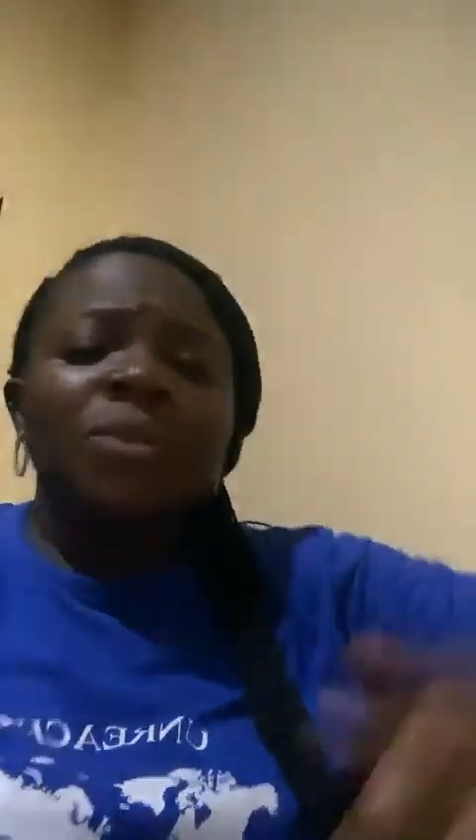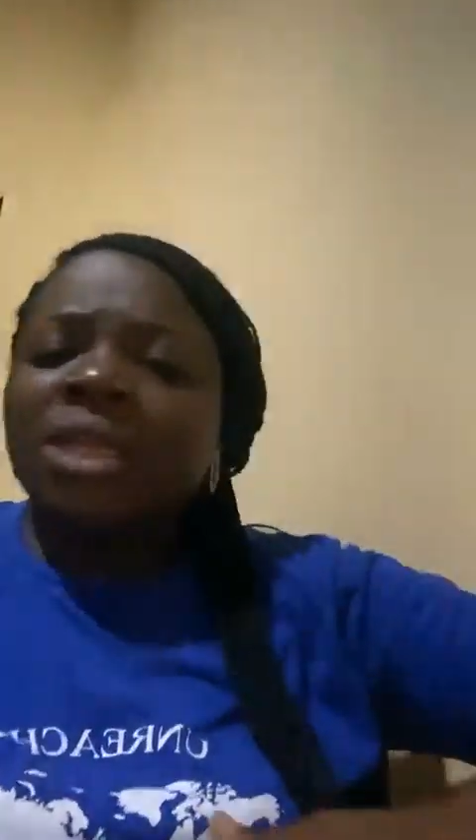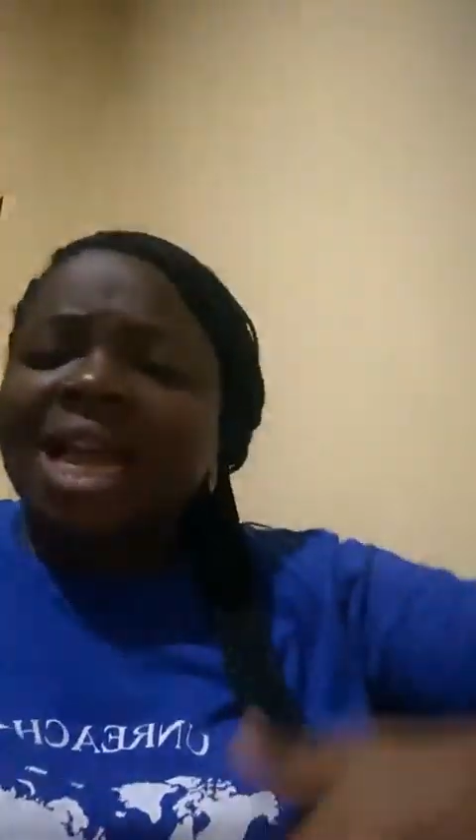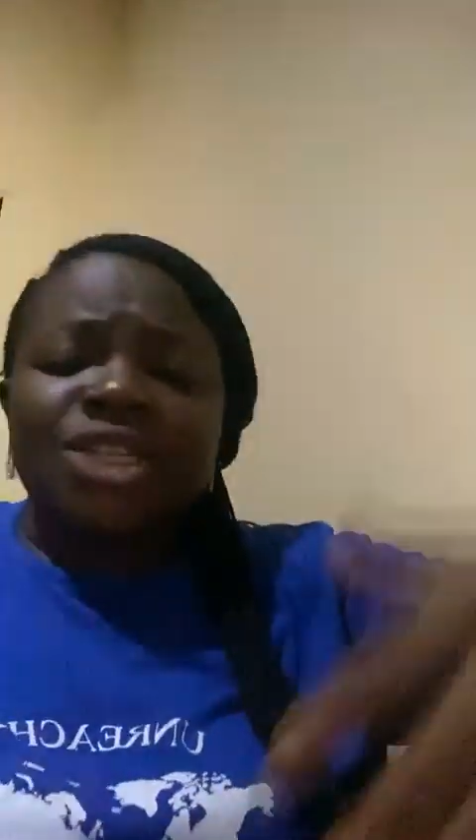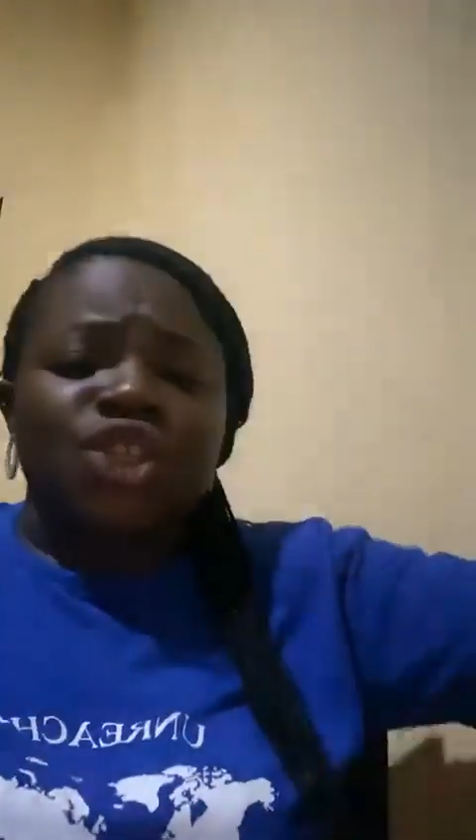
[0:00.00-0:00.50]

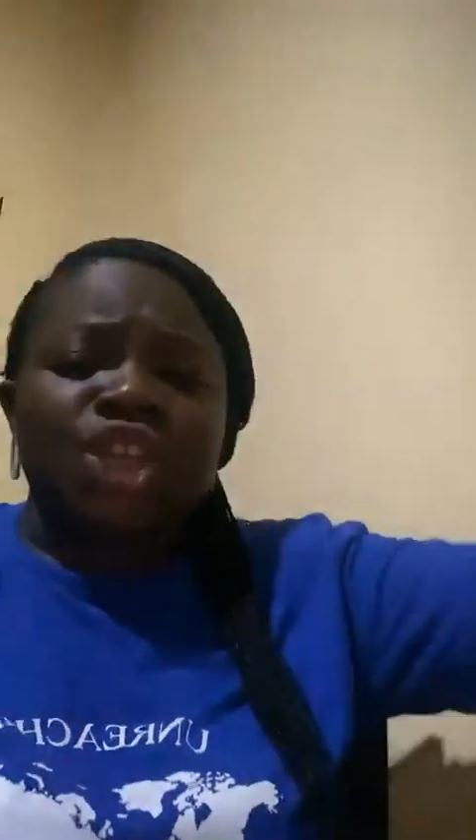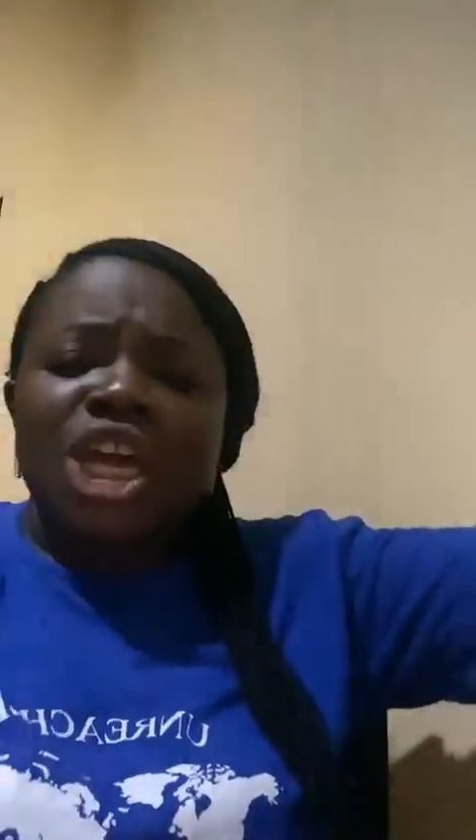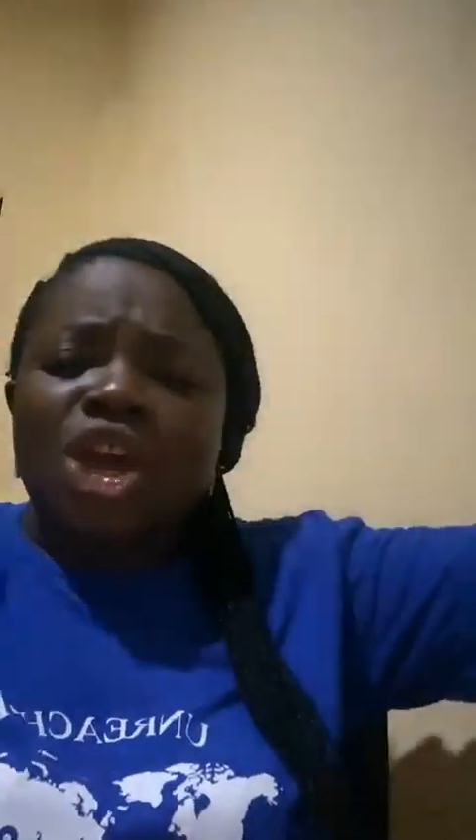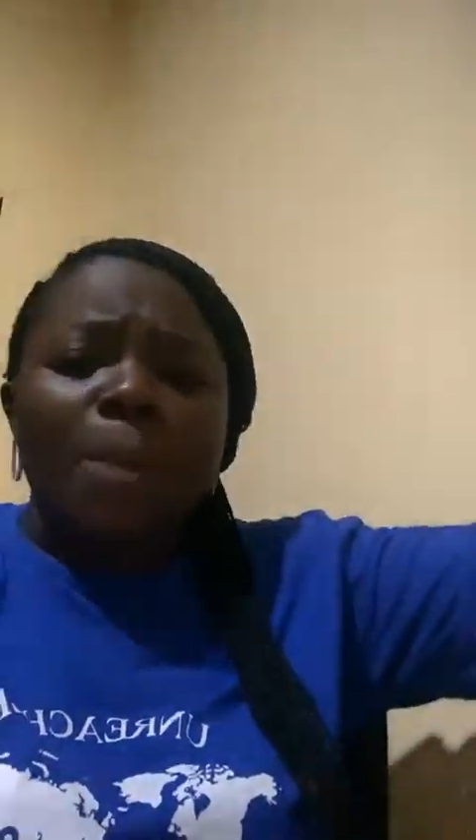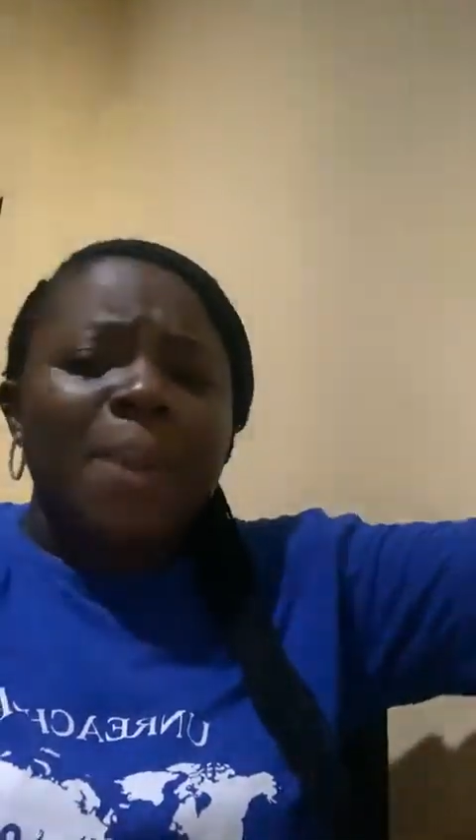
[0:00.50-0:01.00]
they
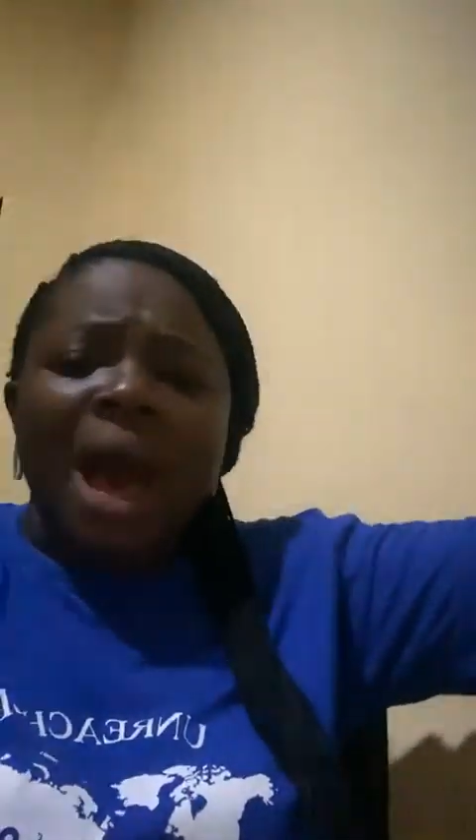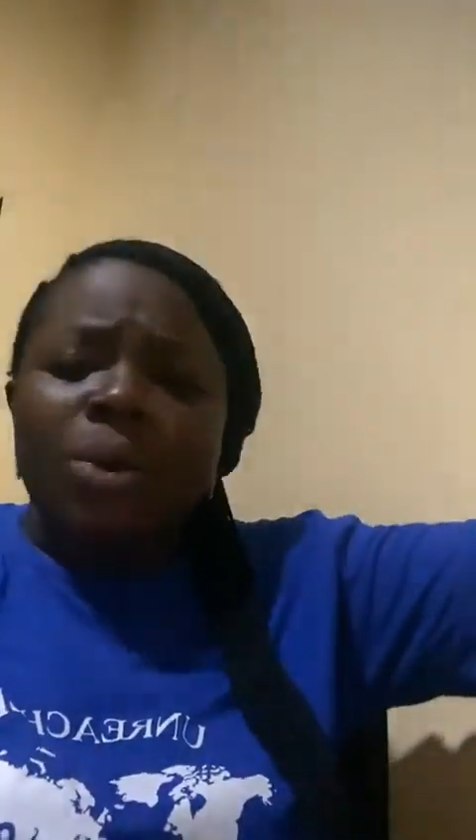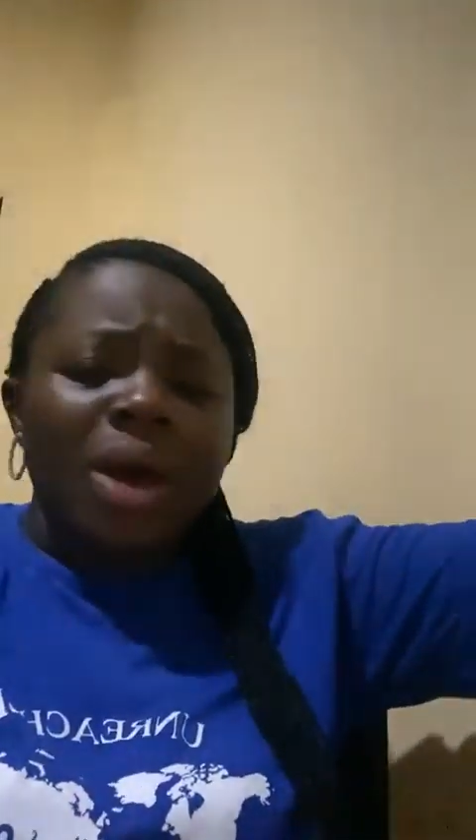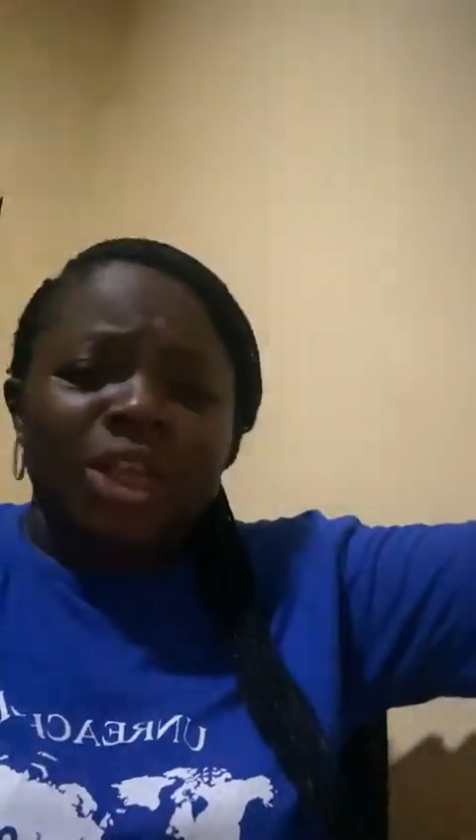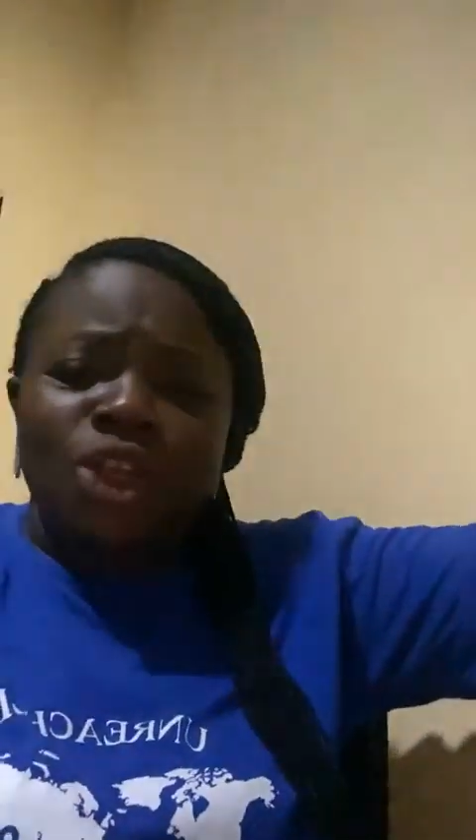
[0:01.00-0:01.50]
see your
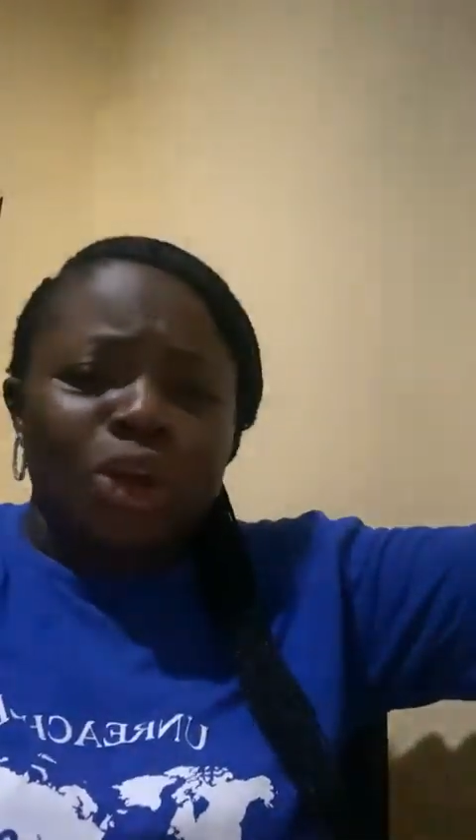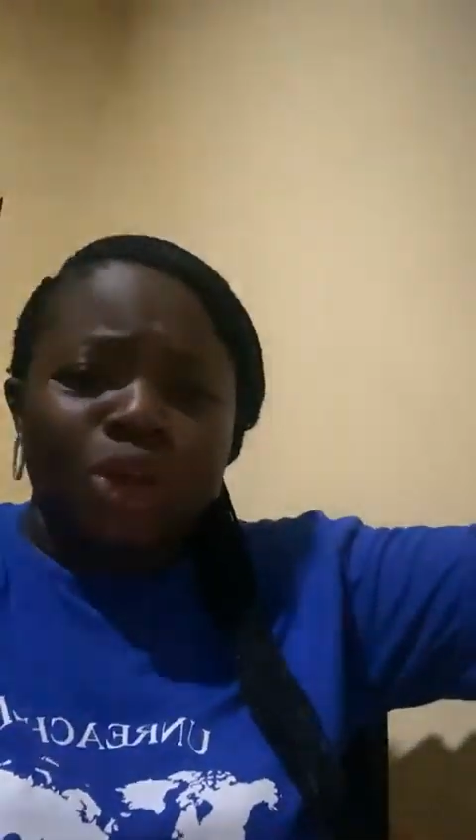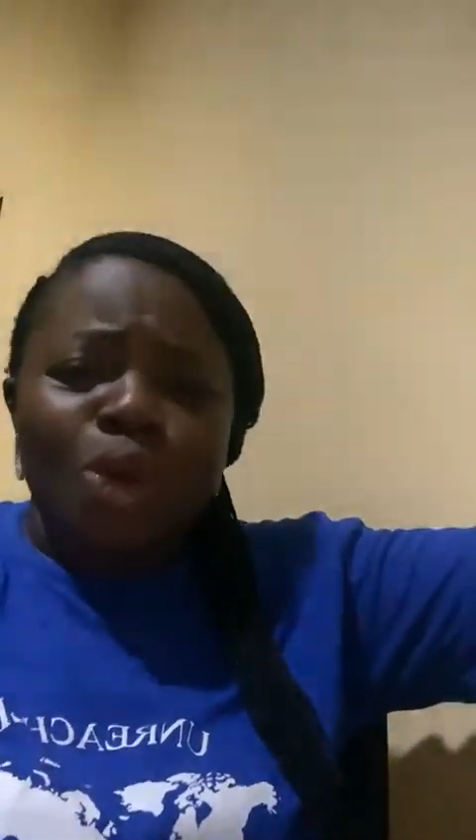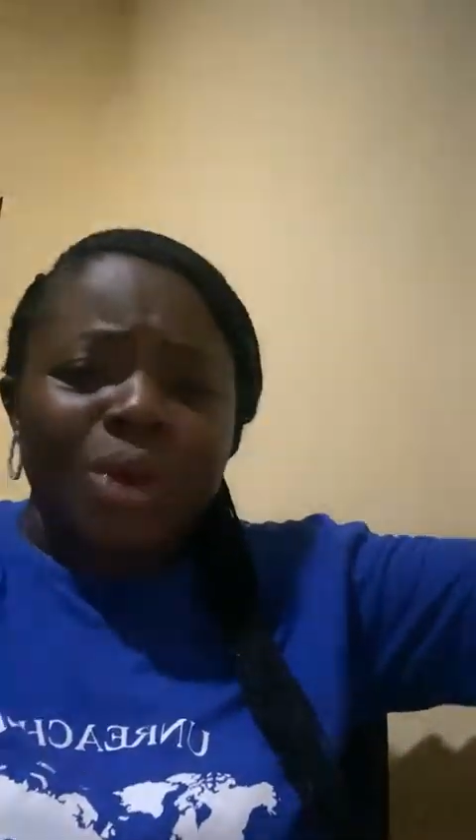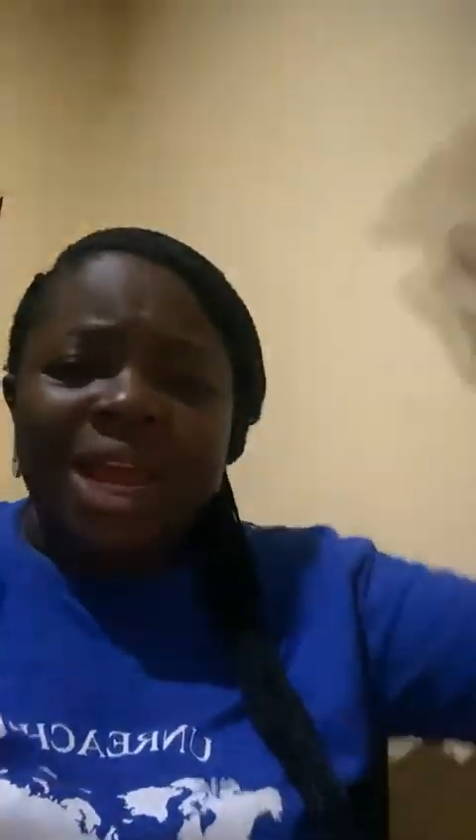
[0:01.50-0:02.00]
power and your glory.